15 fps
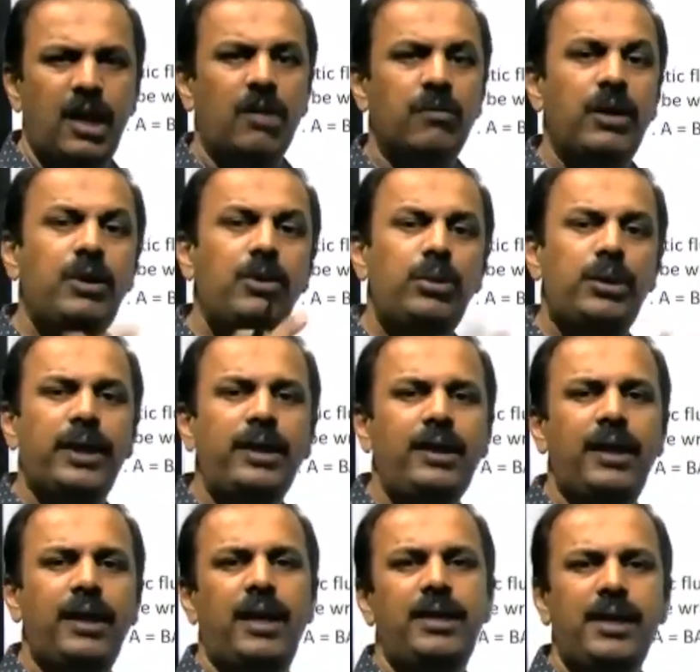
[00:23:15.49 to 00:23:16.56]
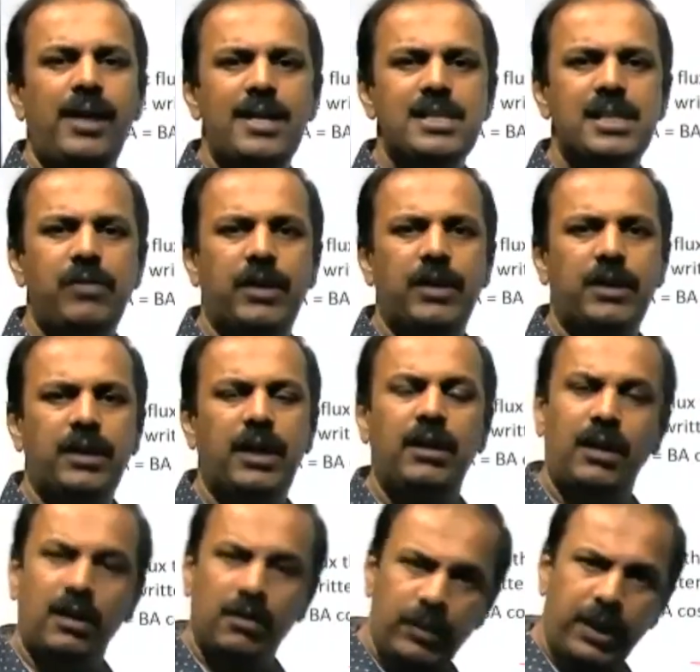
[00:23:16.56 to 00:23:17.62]
When you take area as a vector,
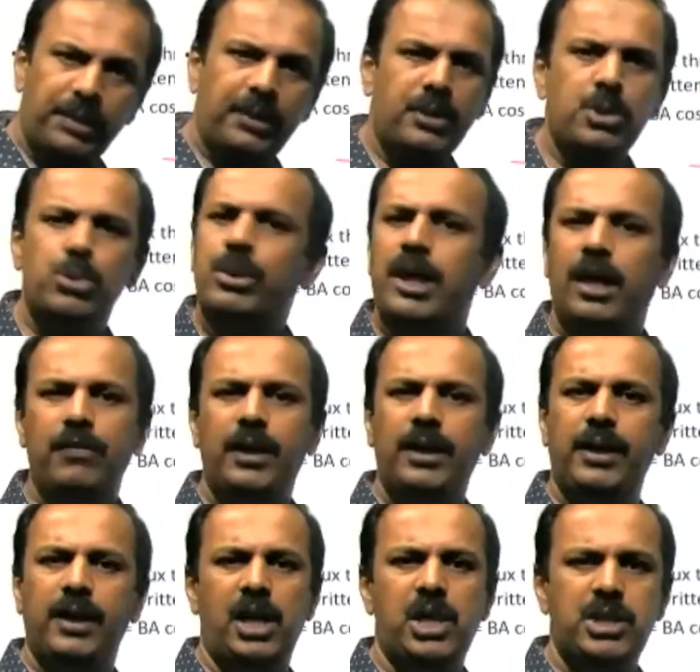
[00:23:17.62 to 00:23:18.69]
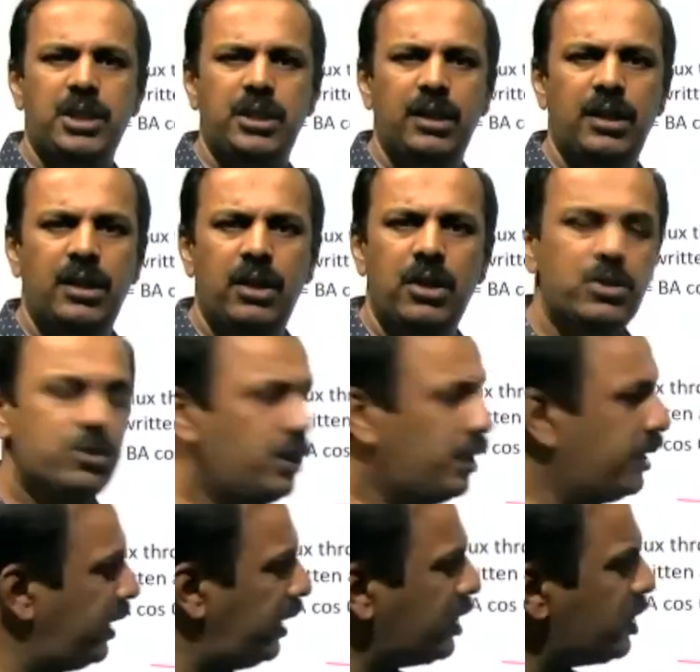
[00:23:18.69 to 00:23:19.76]
vector should have a direction. So
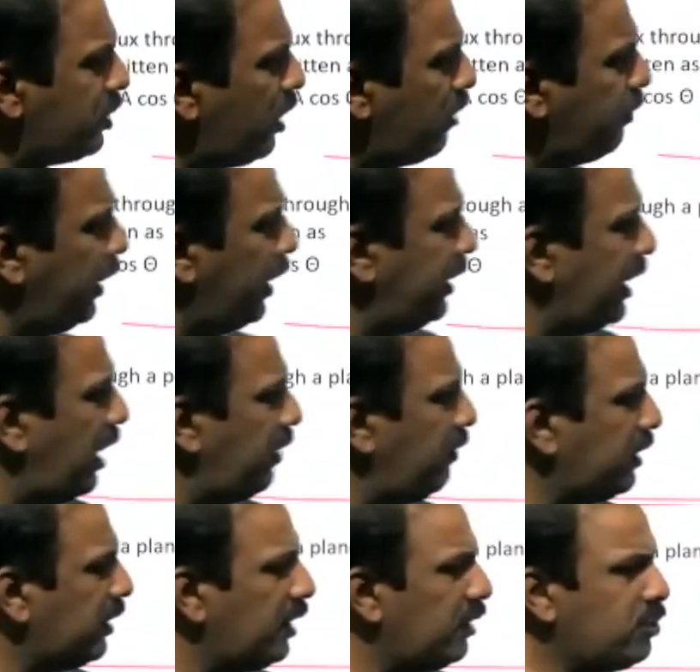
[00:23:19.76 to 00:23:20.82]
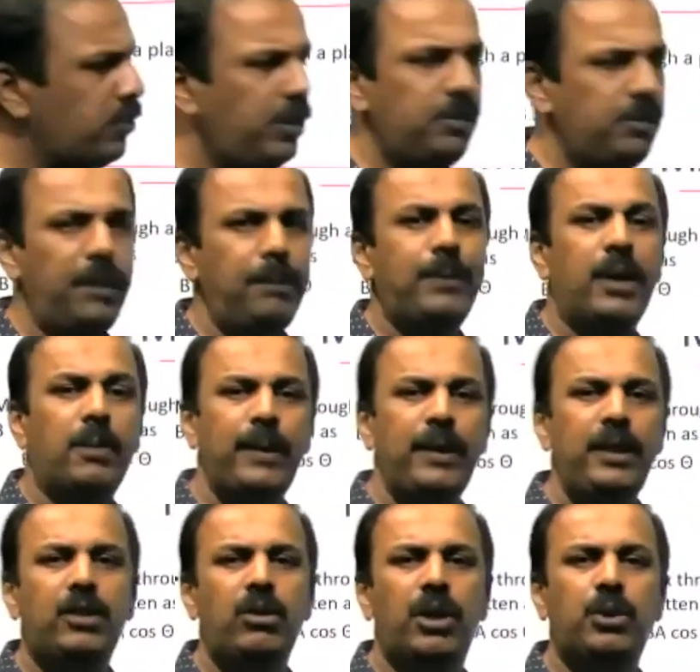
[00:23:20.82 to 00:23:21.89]
direction of area vector will be
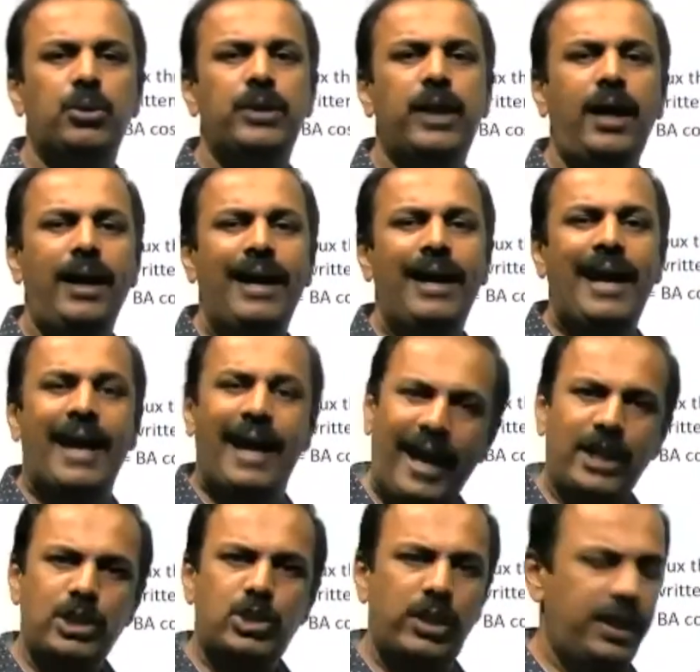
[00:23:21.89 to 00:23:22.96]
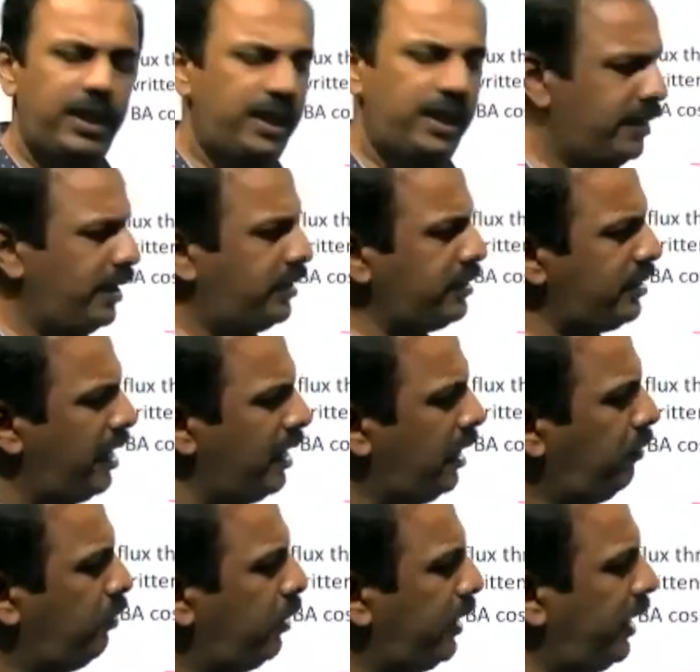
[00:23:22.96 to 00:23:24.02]
perpendicular to the actual area. That is,
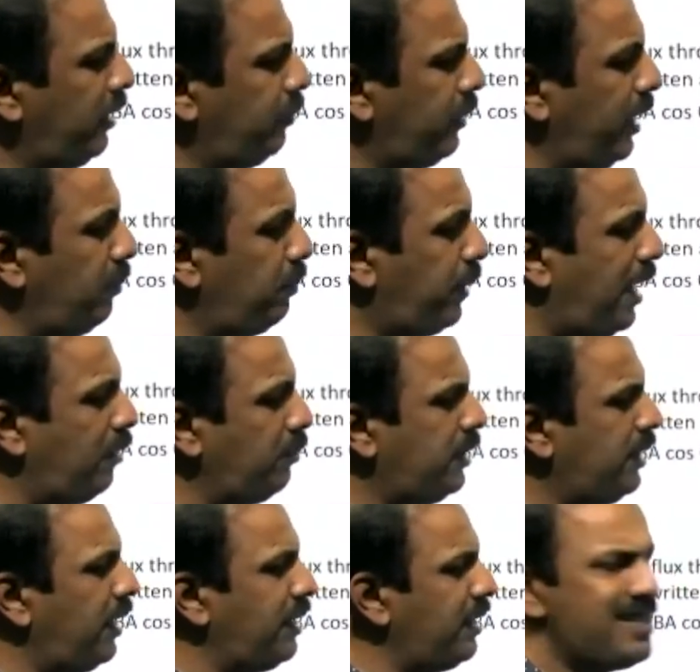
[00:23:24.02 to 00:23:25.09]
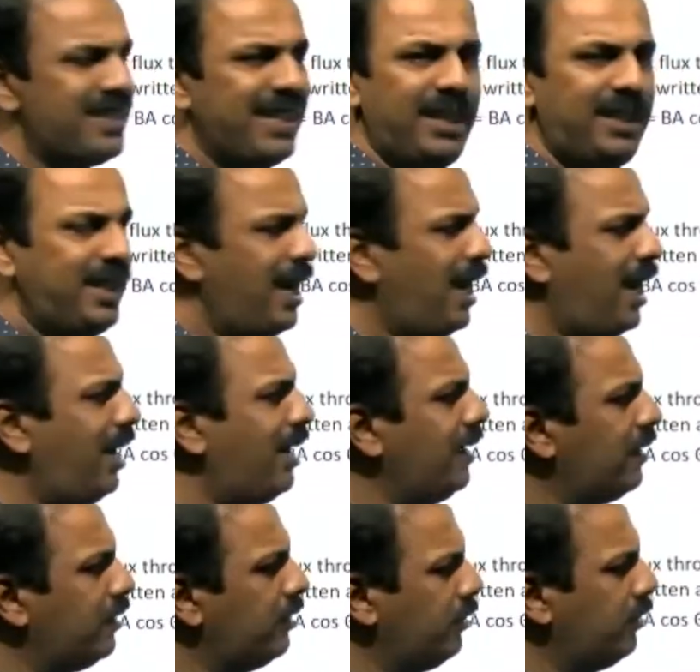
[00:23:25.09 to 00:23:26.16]
if you take my palm here, its area,
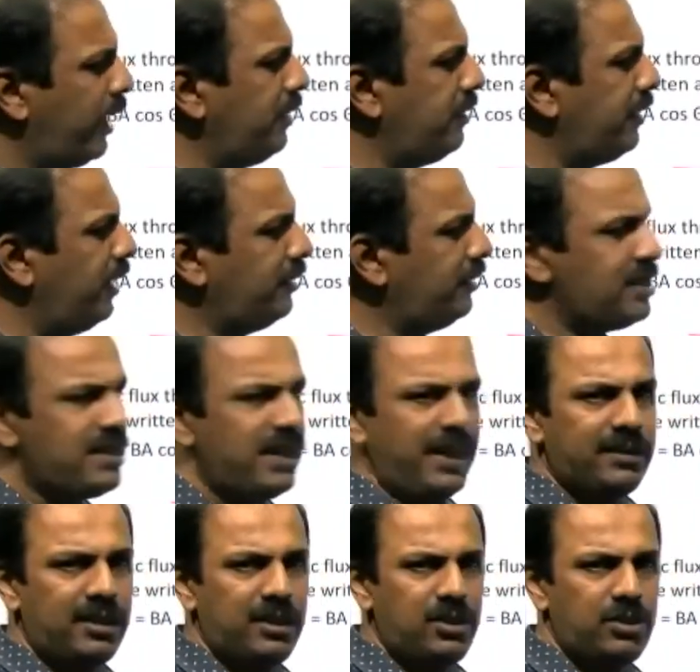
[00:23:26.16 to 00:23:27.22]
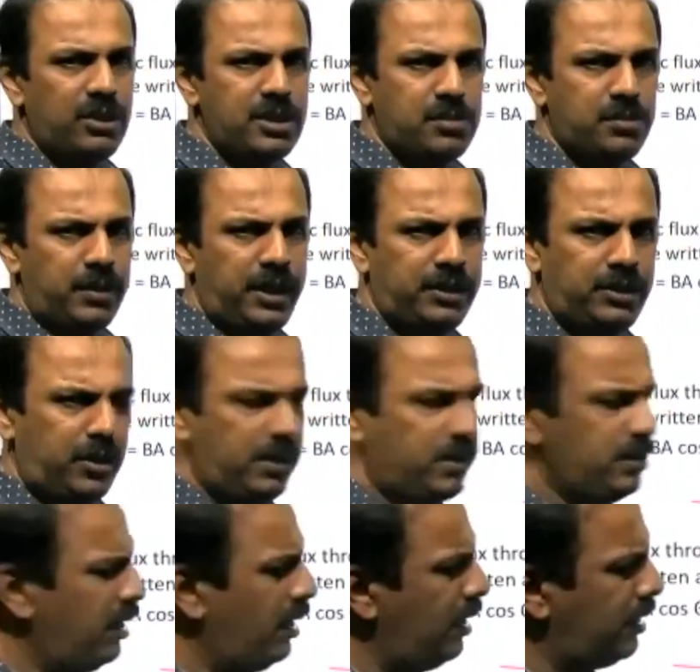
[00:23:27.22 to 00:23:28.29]
you can take this length into this breadth or
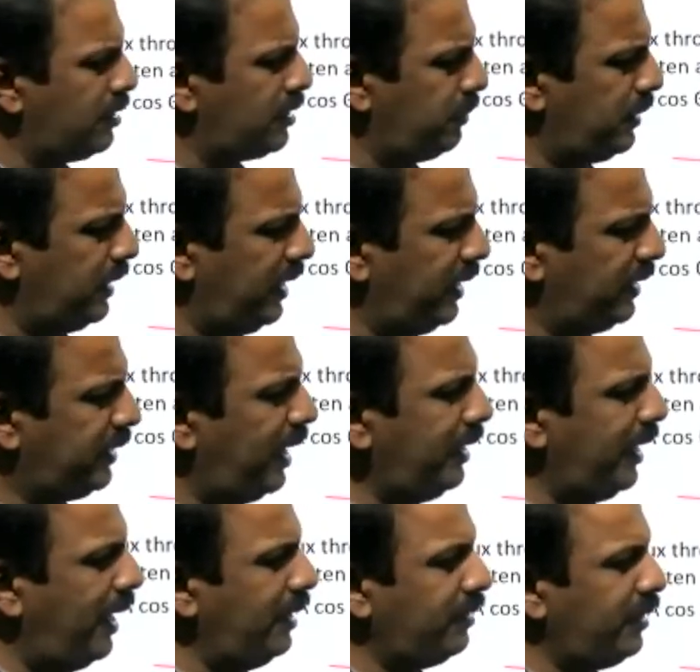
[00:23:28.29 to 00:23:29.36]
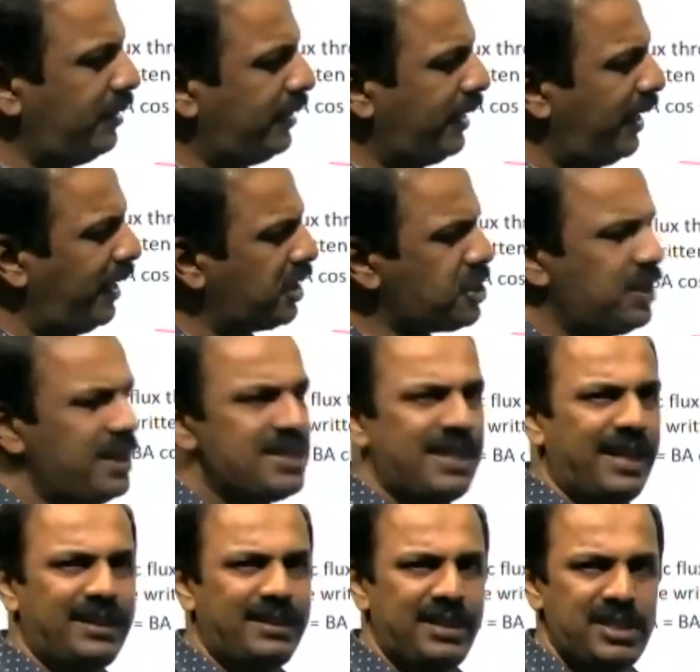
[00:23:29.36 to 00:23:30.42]
something like that, and the direction is
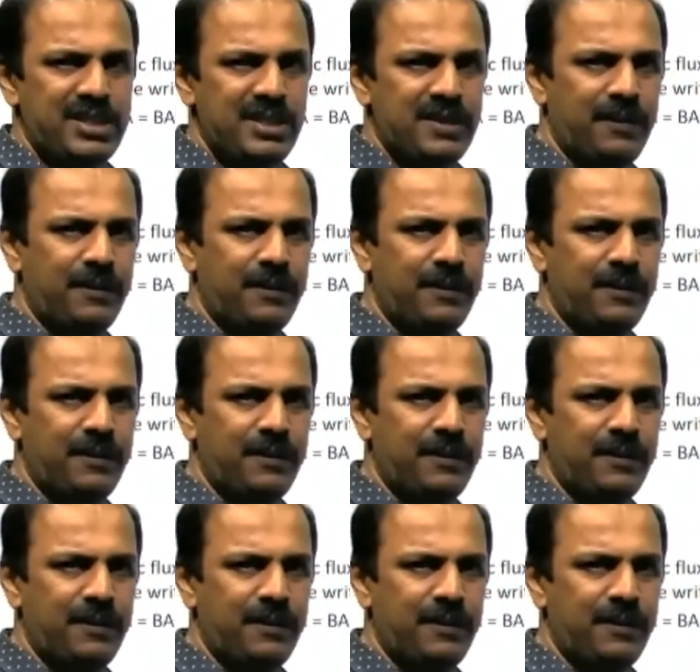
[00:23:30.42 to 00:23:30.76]
like this.